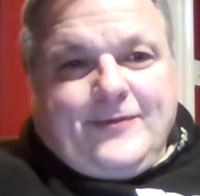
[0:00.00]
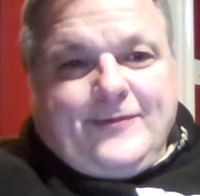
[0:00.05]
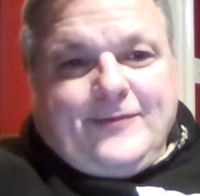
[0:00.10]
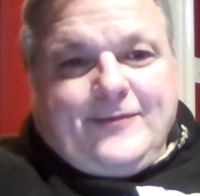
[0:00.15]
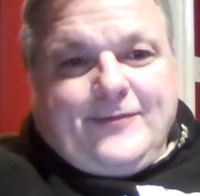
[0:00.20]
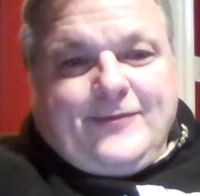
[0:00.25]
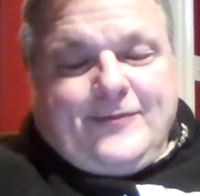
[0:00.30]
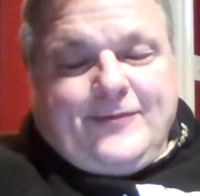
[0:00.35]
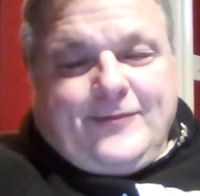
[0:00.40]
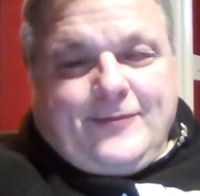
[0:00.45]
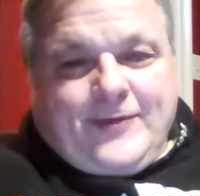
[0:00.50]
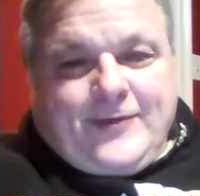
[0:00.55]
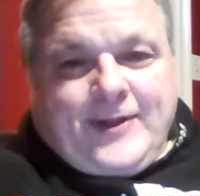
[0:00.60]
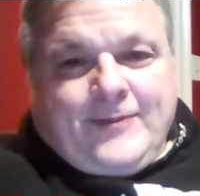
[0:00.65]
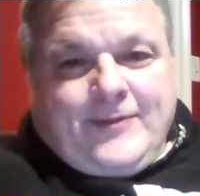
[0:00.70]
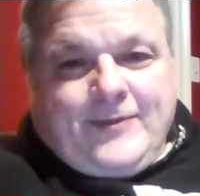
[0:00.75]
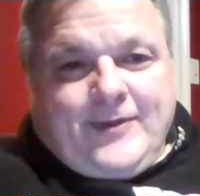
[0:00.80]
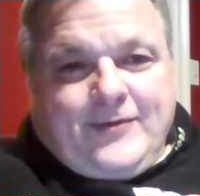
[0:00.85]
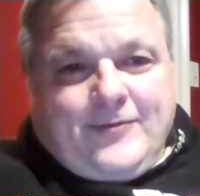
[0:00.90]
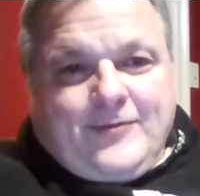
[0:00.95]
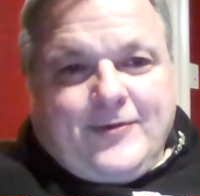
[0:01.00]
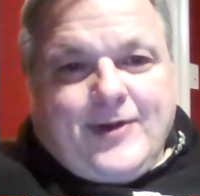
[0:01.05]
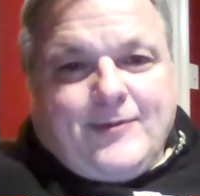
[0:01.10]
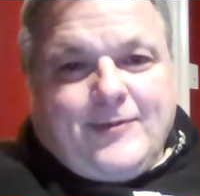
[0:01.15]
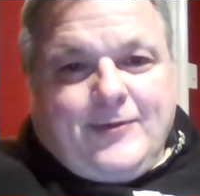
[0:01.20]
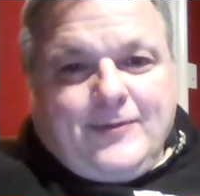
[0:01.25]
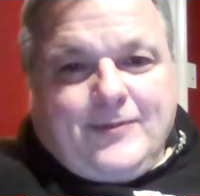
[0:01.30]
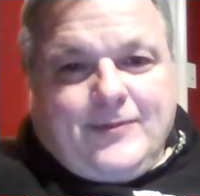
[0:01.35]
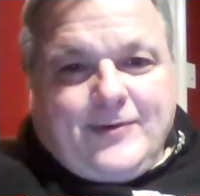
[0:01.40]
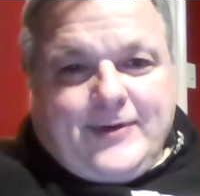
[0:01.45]
extremely
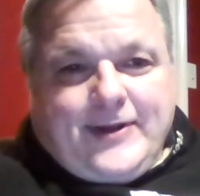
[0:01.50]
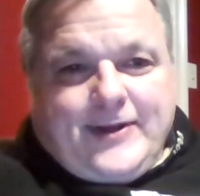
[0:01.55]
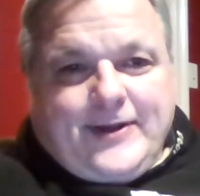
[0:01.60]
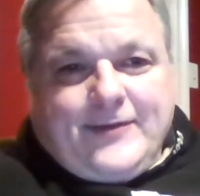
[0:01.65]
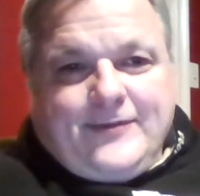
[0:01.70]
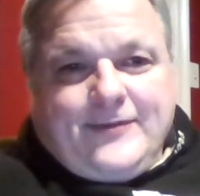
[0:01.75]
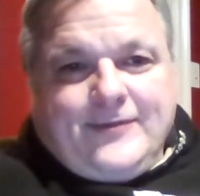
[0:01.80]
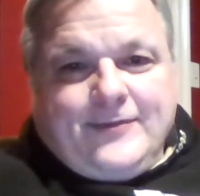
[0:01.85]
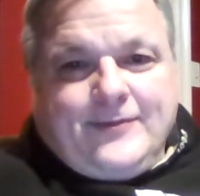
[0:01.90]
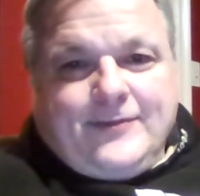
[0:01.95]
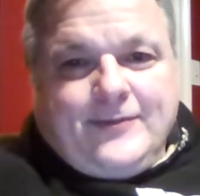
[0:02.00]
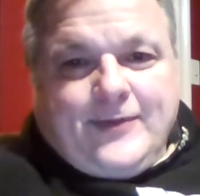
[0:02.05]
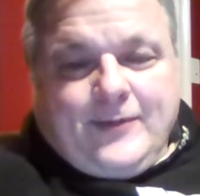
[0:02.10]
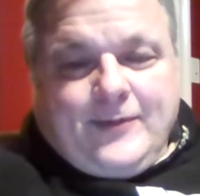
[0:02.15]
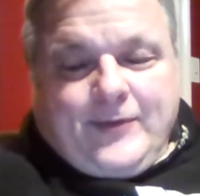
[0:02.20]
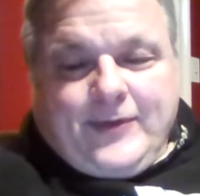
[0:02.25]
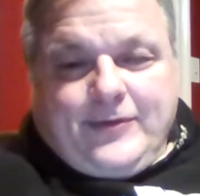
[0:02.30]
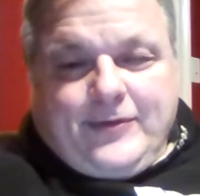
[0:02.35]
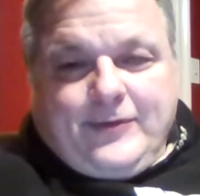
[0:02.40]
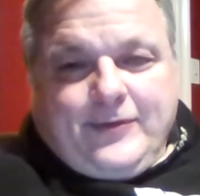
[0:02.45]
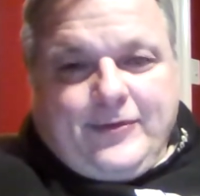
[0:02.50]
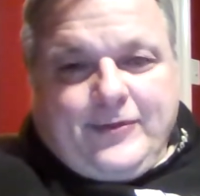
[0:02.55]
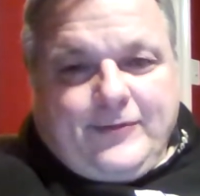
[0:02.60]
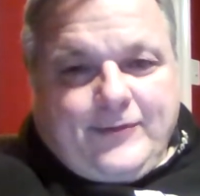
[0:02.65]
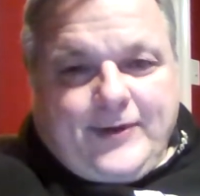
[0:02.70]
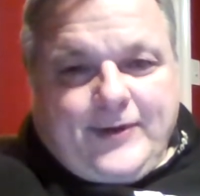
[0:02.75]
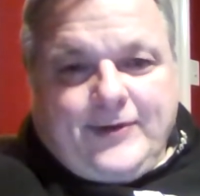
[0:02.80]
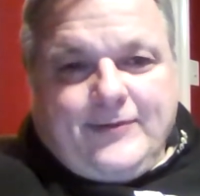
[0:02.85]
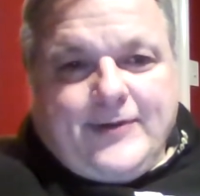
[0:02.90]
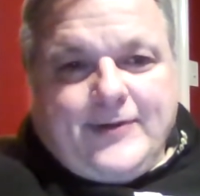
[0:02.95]
troubled production. They went through
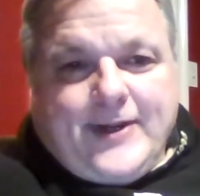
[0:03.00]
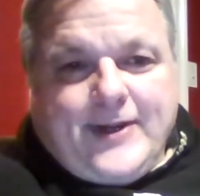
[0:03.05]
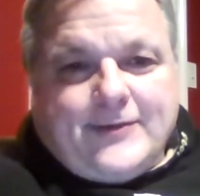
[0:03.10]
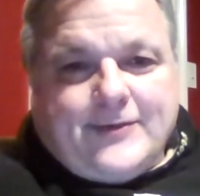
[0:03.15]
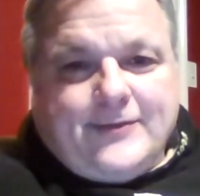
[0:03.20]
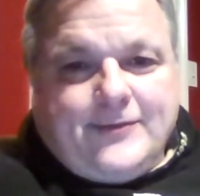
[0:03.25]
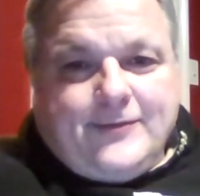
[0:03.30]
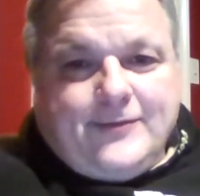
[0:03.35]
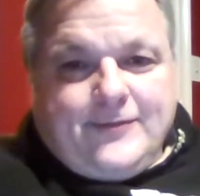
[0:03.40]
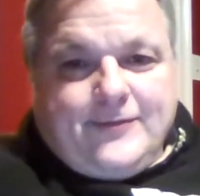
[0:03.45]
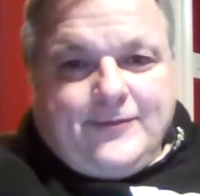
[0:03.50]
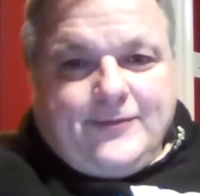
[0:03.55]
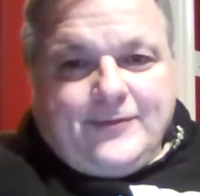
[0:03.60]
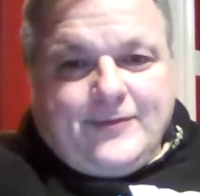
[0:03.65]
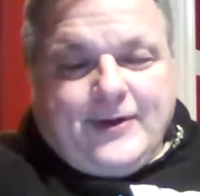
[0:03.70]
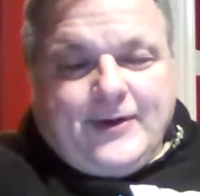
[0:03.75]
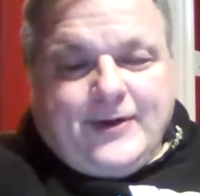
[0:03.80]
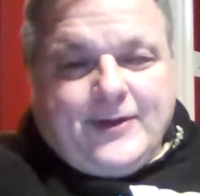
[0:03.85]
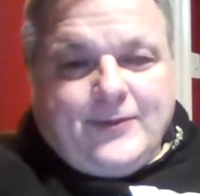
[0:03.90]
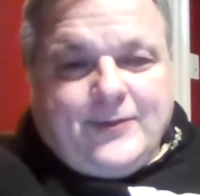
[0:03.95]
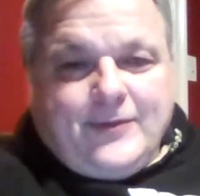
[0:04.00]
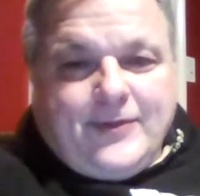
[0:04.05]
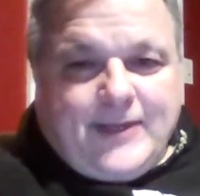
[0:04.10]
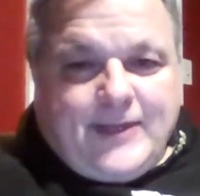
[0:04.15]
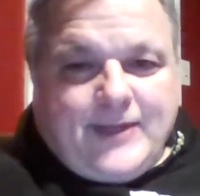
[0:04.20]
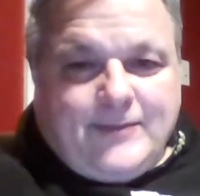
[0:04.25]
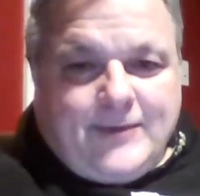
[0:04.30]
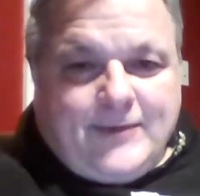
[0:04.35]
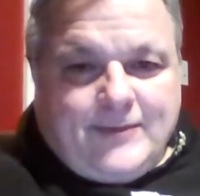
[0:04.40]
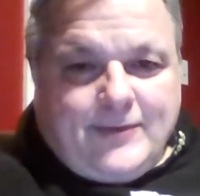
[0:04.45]
3 directors, starting with
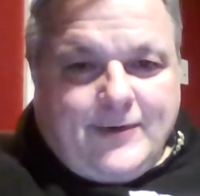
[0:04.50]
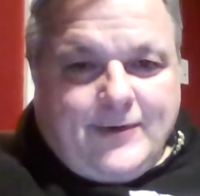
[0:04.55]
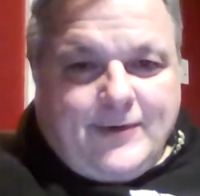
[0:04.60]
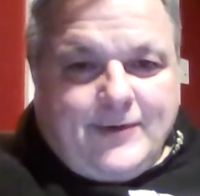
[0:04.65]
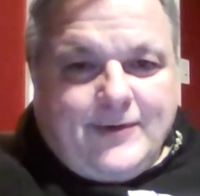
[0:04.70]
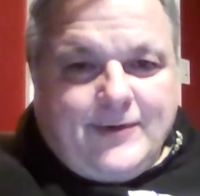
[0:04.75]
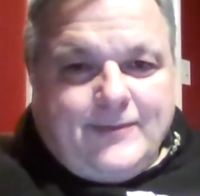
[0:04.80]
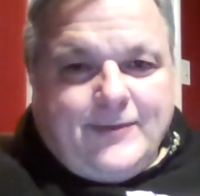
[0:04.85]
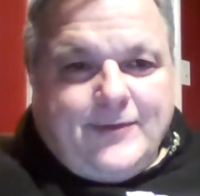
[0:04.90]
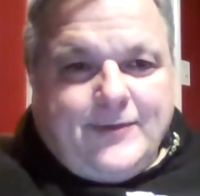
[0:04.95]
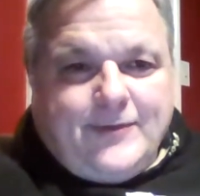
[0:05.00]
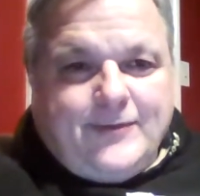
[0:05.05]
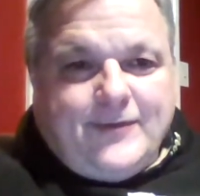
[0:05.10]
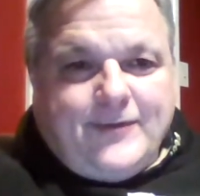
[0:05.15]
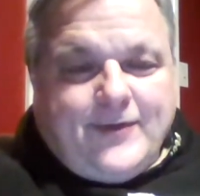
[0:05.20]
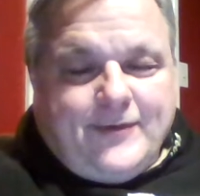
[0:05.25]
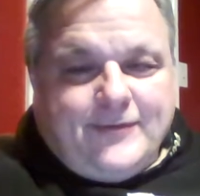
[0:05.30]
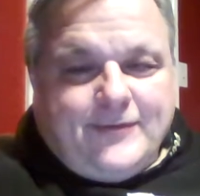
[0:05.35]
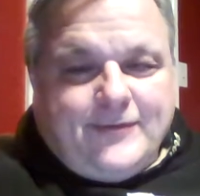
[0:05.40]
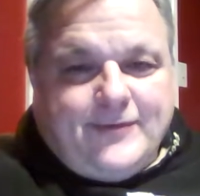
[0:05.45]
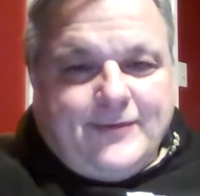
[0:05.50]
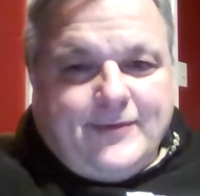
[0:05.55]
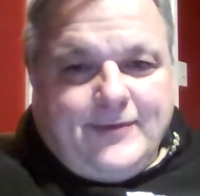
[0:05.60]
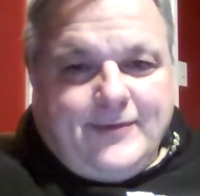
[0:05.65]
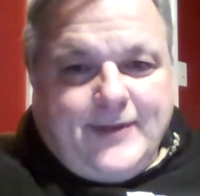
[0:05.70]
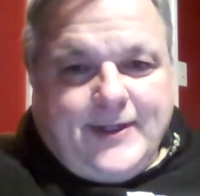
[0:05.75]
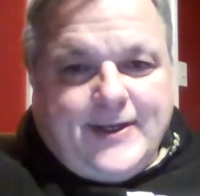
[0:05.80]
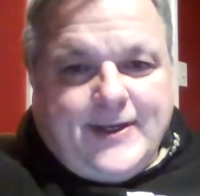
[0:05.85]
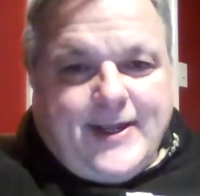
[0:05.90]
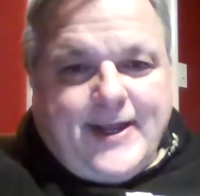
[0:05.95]
Edmund Purdom, who was also the
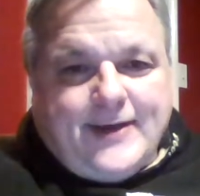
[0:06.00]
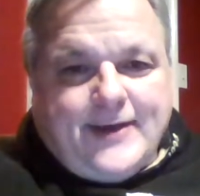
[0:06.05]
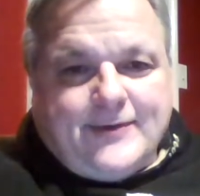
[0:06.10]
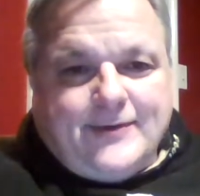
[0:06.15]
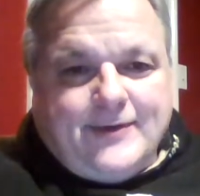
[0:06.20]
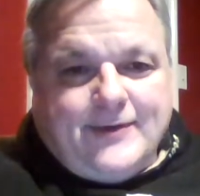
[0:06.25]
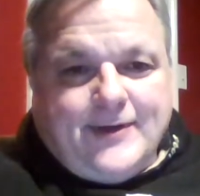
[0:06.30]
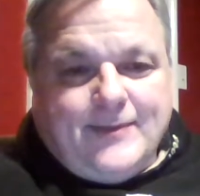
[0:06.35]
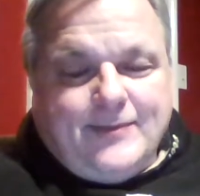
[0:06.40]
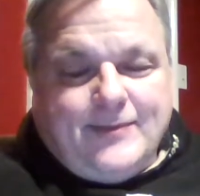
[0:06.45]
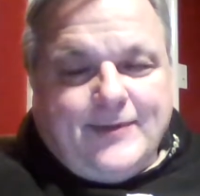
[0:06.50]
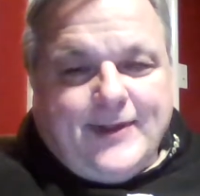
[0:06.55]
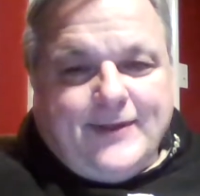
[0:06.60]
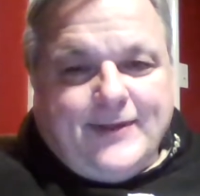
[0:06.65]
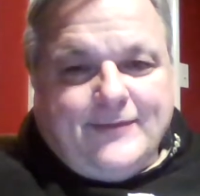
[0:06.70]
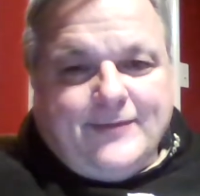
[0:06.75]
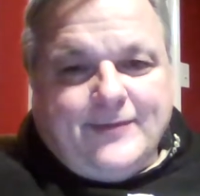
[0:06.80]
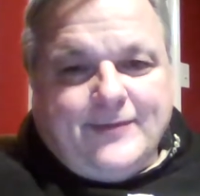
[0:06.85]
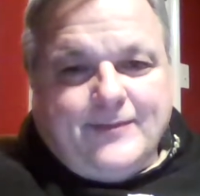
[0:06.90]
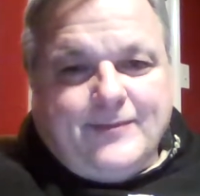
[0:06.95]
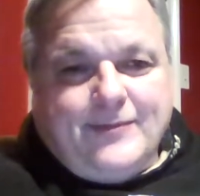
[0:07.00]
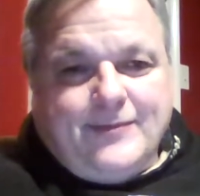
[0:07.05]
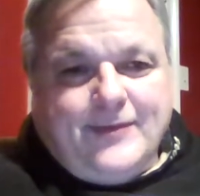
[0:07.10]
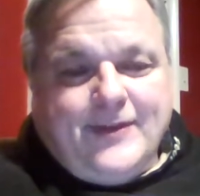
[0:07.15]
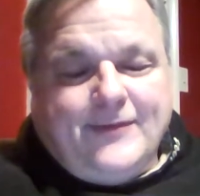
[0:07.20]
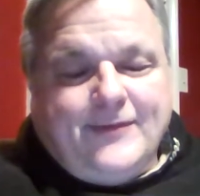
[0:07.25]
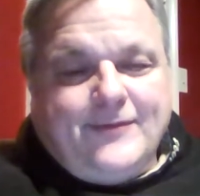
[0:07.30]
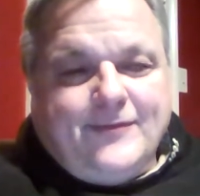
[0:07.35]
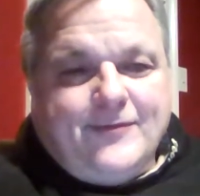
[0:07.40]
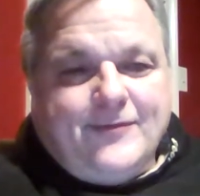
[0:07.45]
lead actor. He plays the
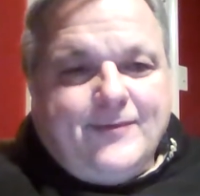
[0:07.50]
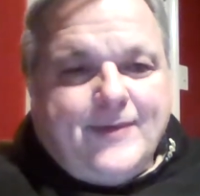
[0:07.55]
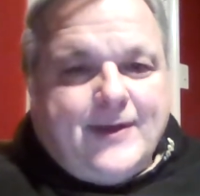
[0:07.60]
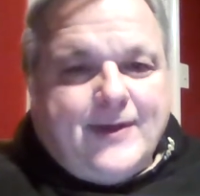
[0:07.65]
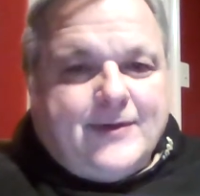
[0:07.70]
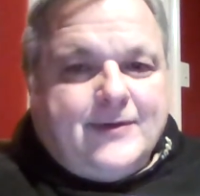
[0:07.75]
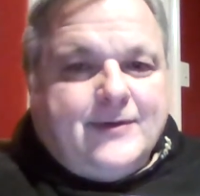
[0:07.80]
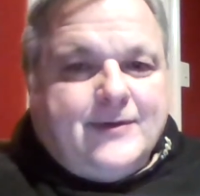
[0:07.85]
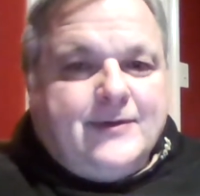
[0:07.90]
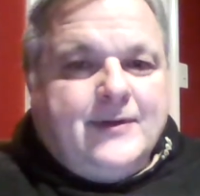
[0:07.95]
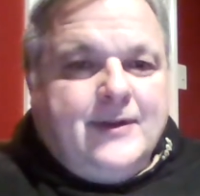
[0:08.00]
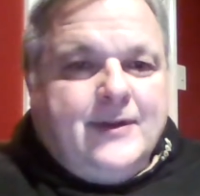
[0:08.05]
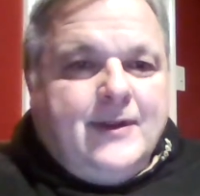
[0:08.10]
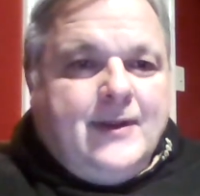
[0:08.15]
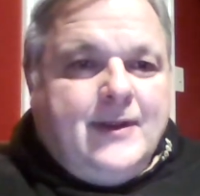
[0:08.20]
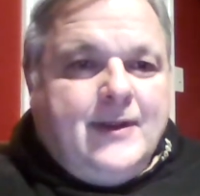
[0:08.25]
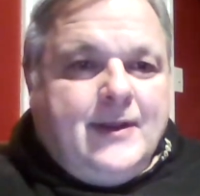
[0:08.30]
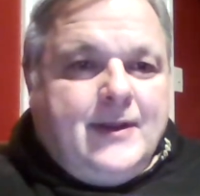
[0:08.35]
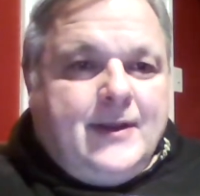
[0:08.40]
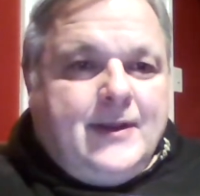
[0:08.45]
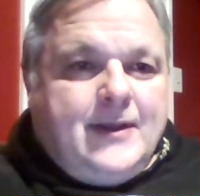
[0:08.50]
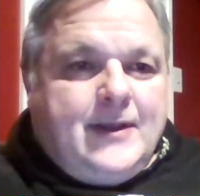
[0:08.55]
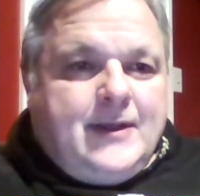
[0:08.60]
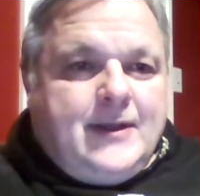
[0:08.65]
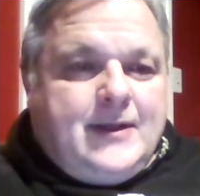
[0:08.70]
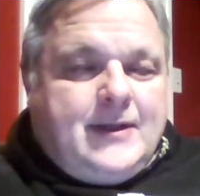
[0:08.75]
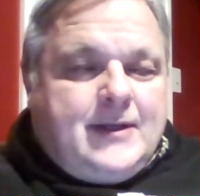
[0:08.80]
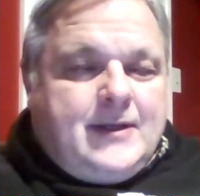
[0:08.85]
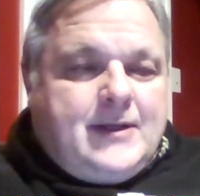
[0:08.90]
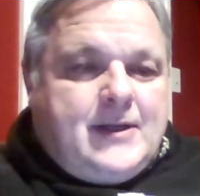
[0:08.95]
police inspector.
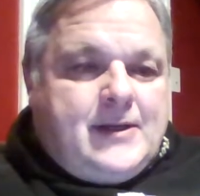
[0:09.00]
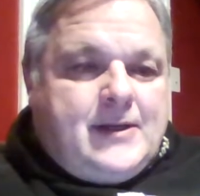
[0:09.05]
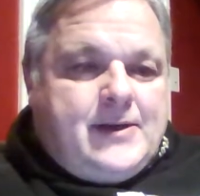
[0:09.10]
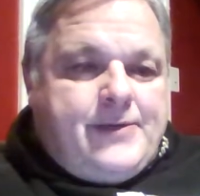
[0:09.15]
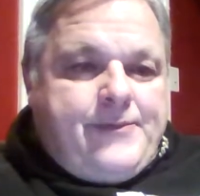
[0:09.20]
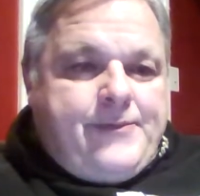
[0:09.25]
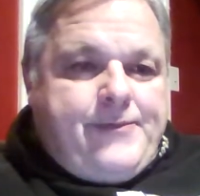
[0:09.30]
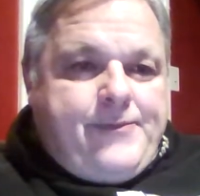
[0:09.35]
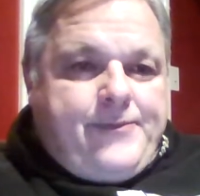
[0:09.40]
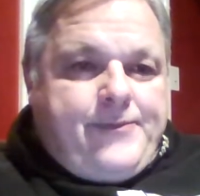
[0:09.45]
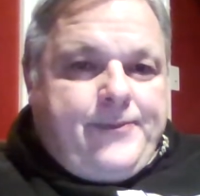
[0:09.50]
He